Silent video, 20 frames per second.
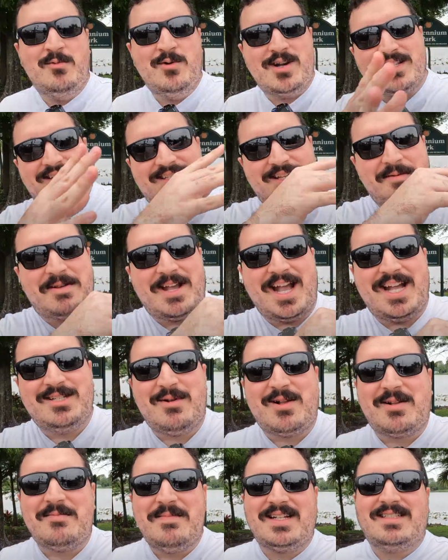What's up, guys?
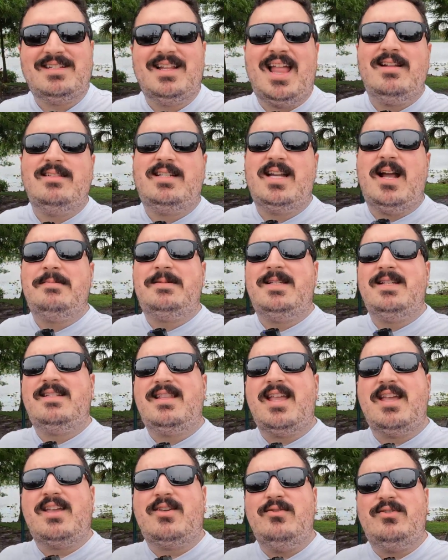Welcome back to Latin Chopsticks.
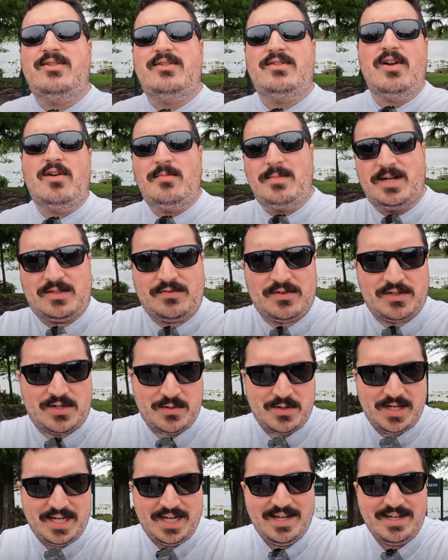Thank you so much for
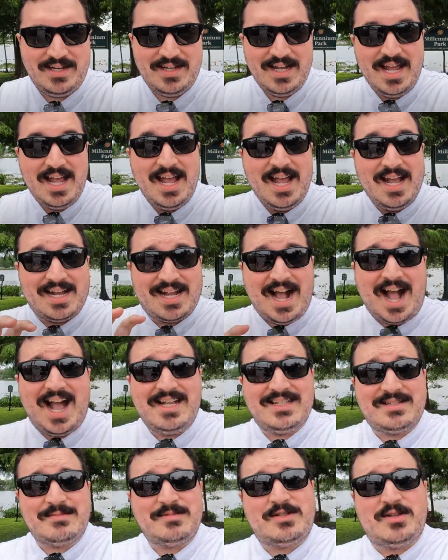tuning in.
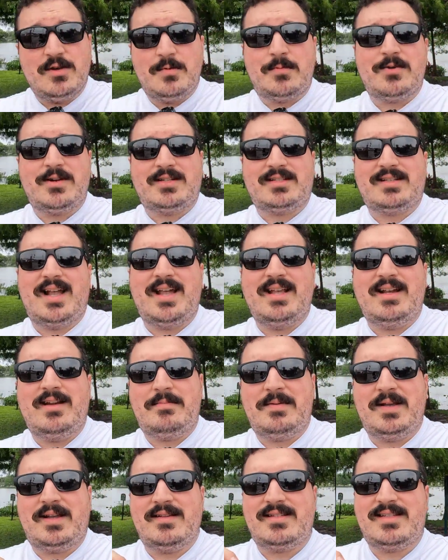Guys, I'm super excited
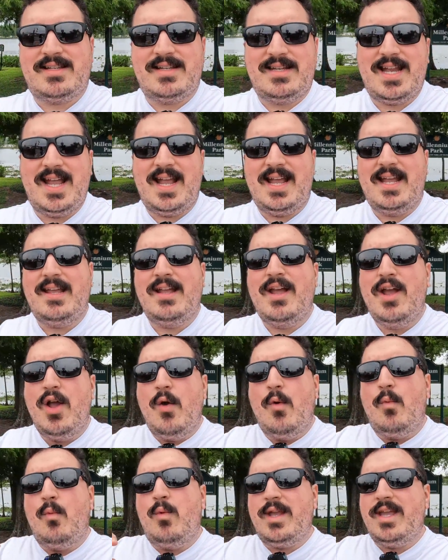because today
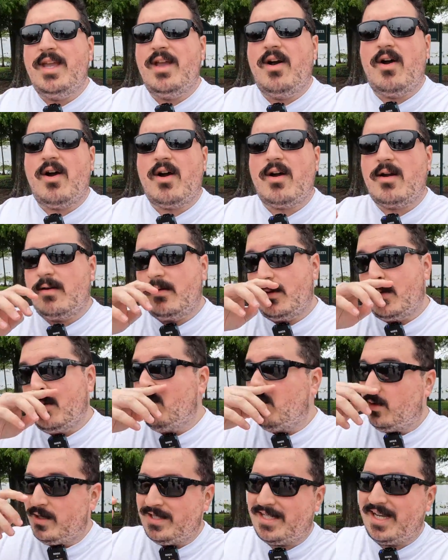we are
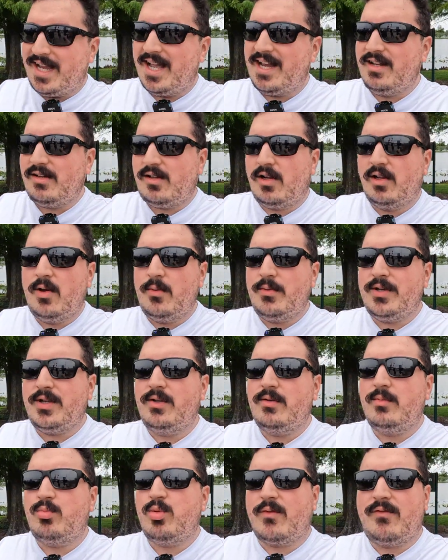once again in
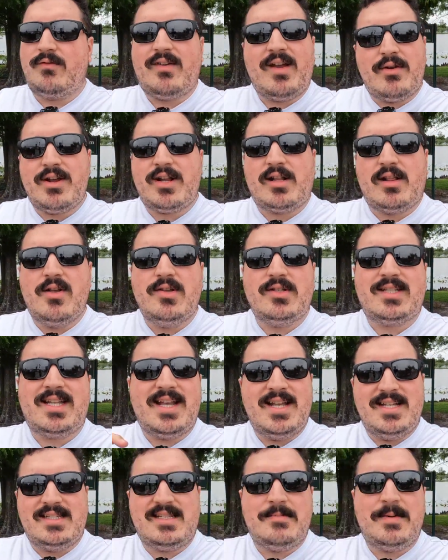Colonial. We're very close to
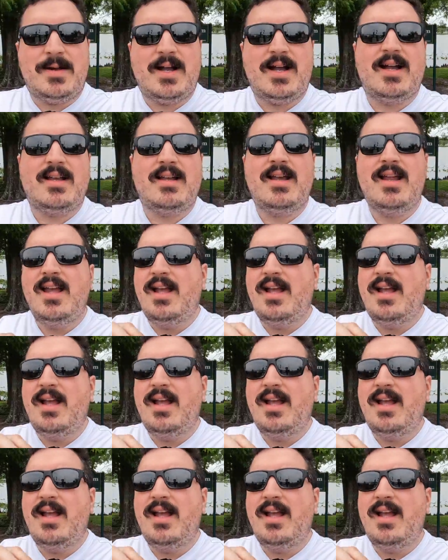Ichiban,